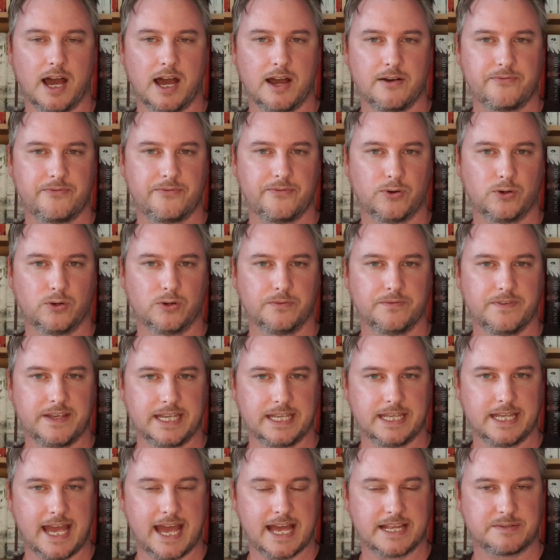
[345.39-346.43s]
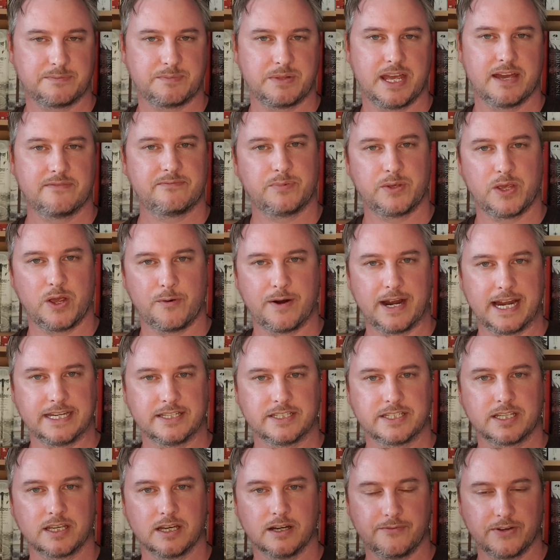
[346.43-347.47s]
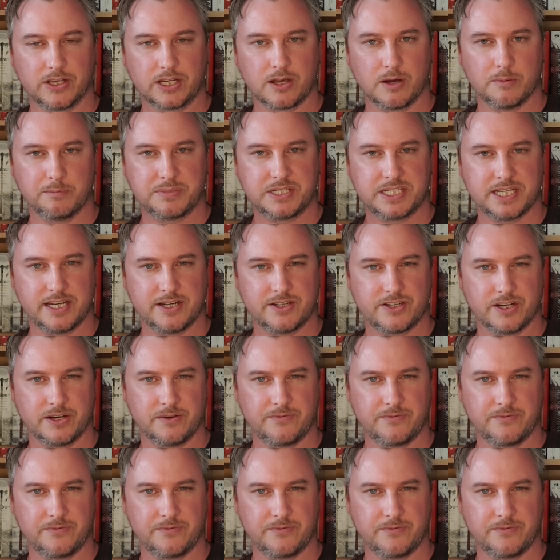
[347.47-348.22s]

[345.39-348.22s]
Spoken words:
for the SPFBO8 cover competition.